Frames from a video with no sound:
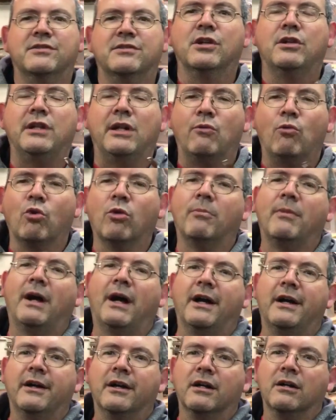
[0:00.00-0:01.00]
only warm
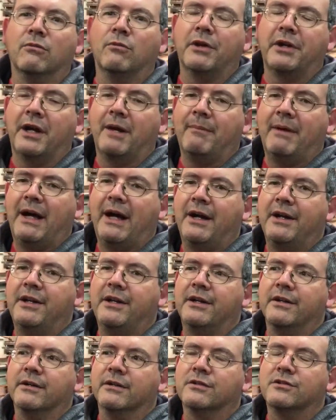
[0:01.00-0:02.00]
out here when I'm out
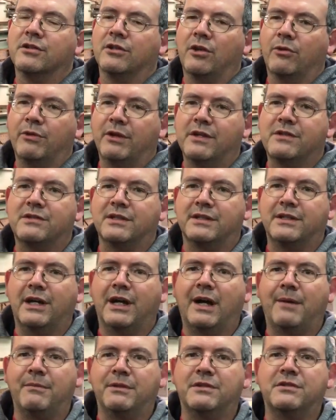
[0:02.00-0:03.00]
here, so the rest of the
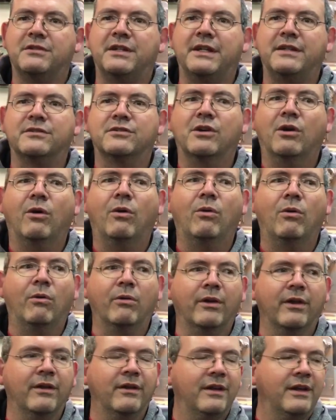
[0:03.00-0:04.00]
time it stays
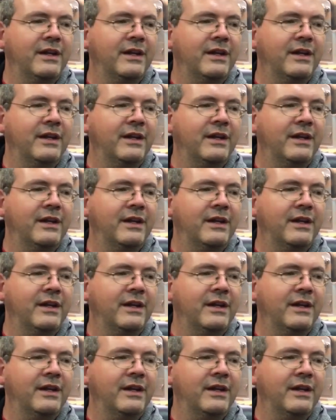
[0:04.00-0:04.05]
cold.